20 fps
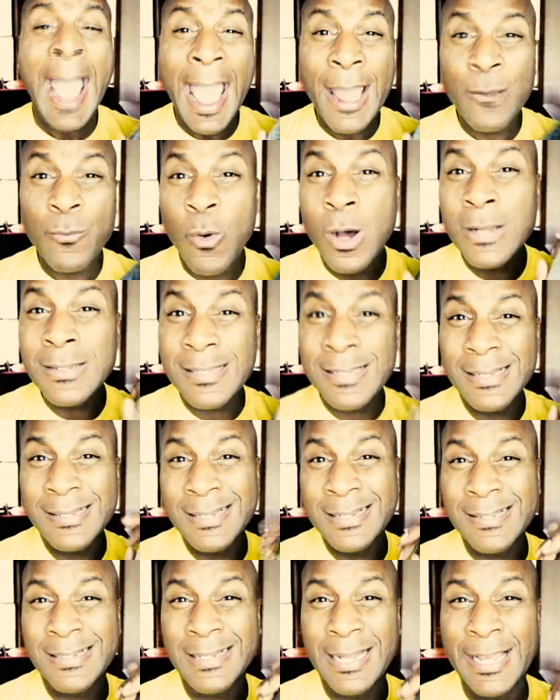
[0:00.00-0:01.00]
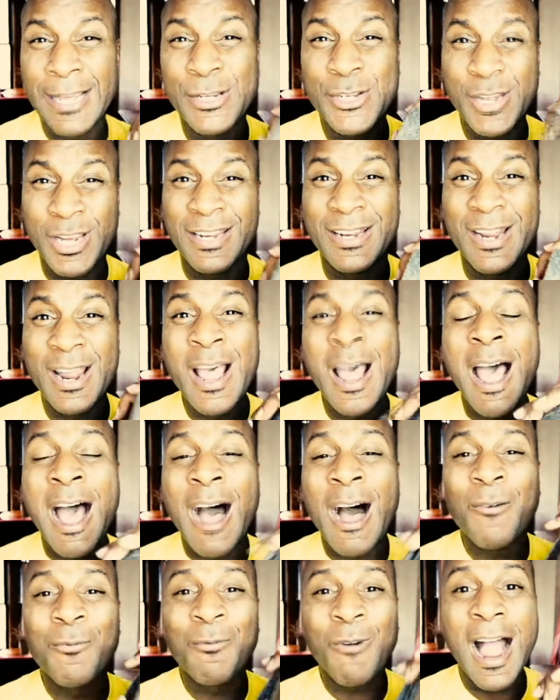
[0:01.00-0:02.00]
and once this insulation
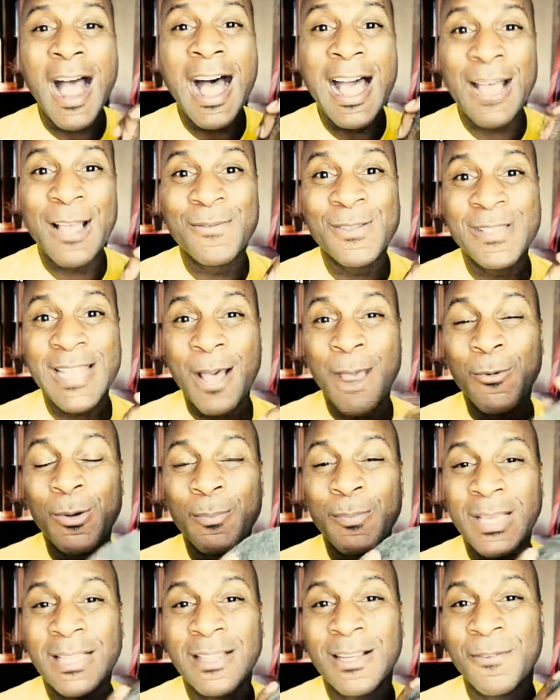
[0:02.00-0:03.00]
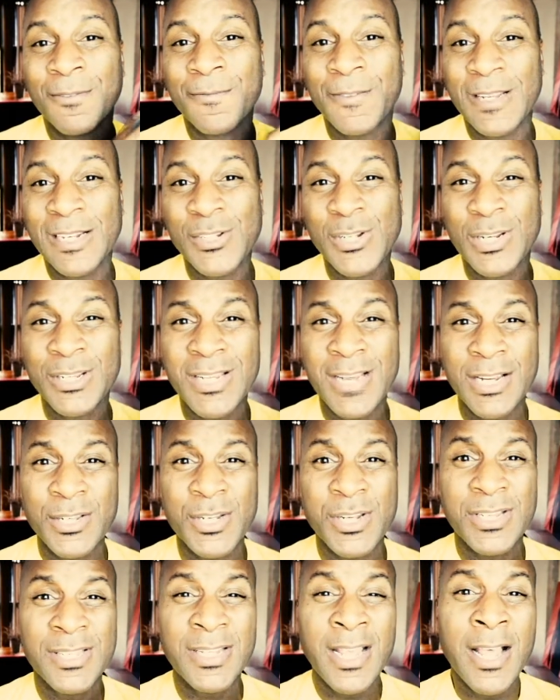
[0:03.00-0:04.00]
arrives, that will be the finishing
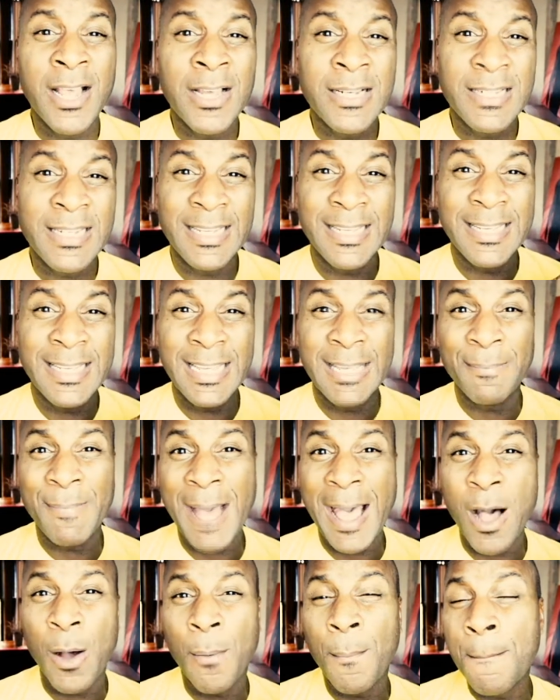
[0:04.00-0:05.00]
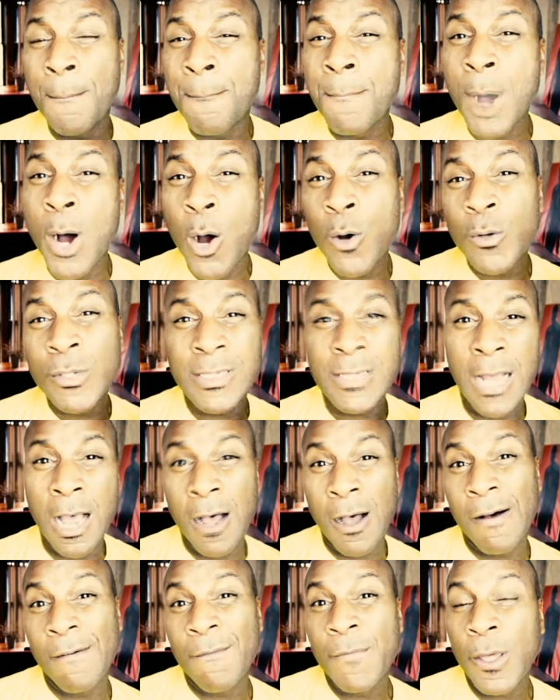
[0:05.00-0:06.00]
touches to keep out most
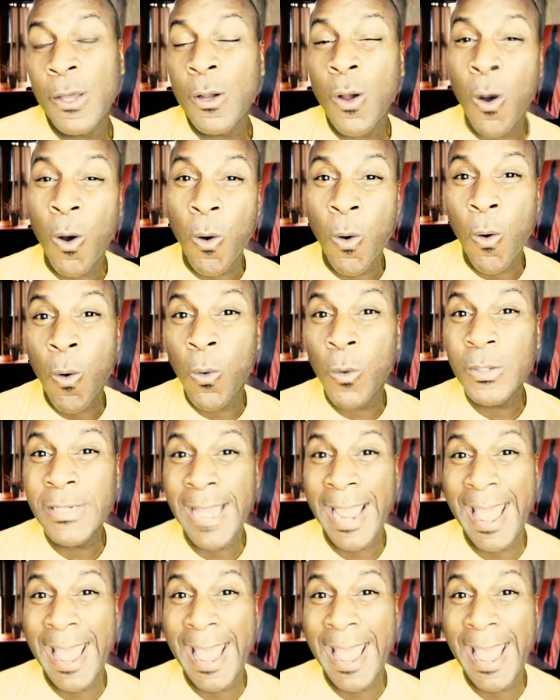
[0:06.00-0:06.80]
of the cold